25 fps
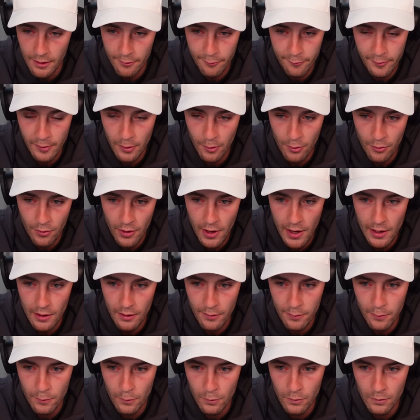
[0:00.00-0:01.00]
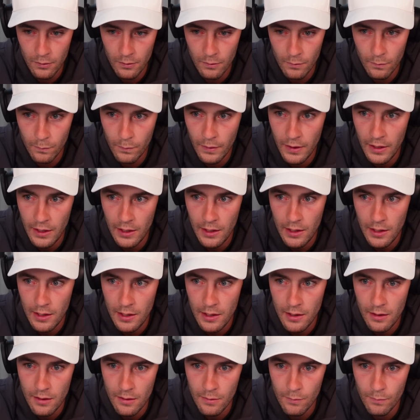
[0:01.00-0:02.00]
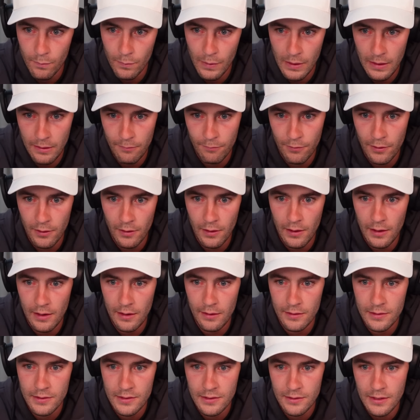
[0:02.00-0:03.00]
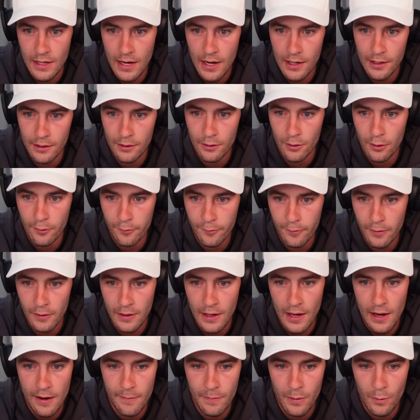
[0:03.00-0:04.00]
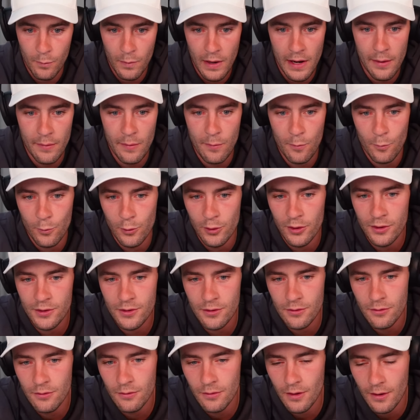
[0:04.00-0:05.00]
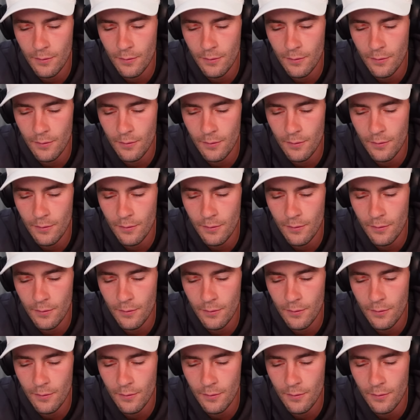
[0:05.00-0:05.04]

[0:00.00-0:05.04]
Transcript: I felt great. I thought we really started off the game the way we wanted to.